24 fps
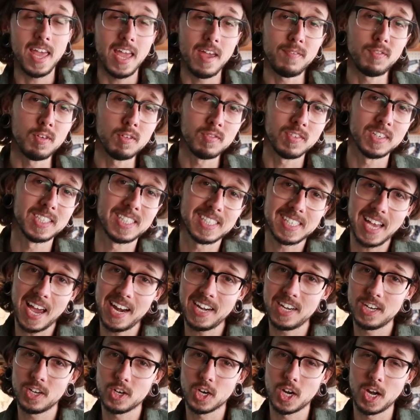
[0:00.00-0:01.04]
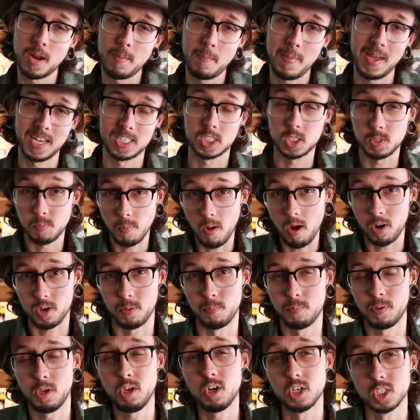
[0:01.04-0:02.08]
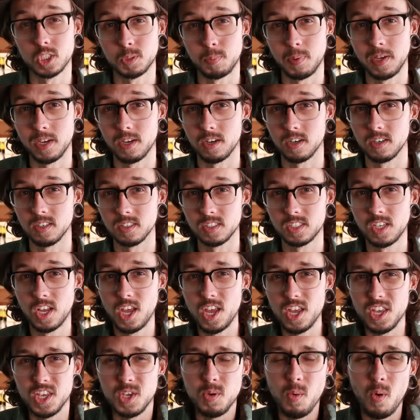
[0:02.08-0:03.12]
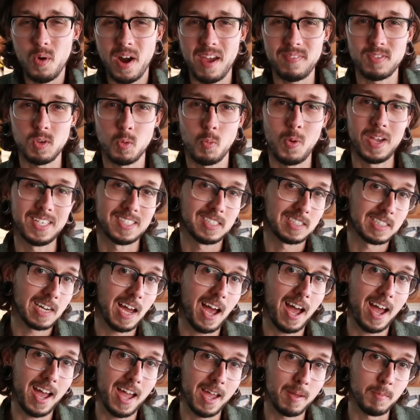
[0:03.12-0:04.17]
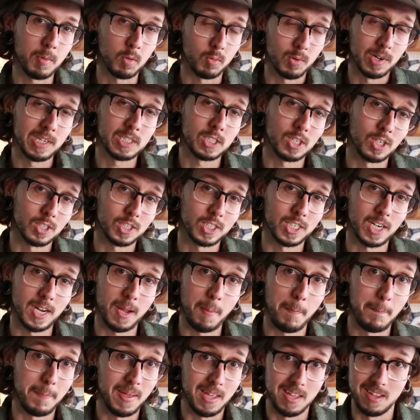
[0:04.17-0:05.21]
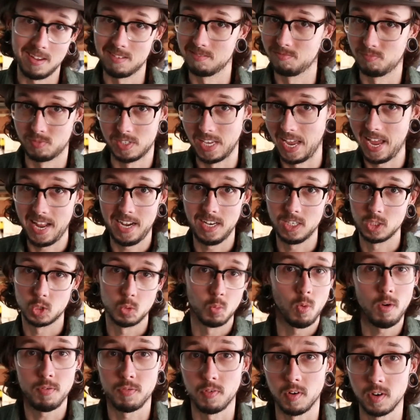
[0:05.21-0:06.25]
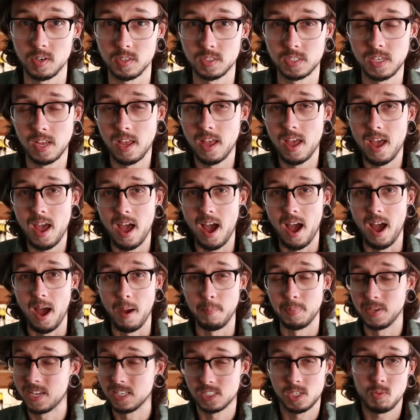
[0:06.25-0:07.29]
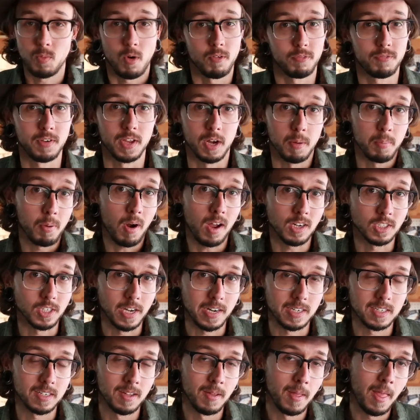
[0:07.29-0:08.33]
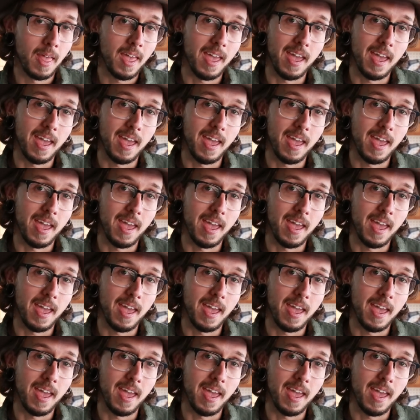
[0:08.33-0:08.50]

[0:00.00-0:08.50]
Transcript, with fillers: If you've decided you're going to make small computer speakers, you won't have to waste time researching big 10-inch woofers because they won't fit your project.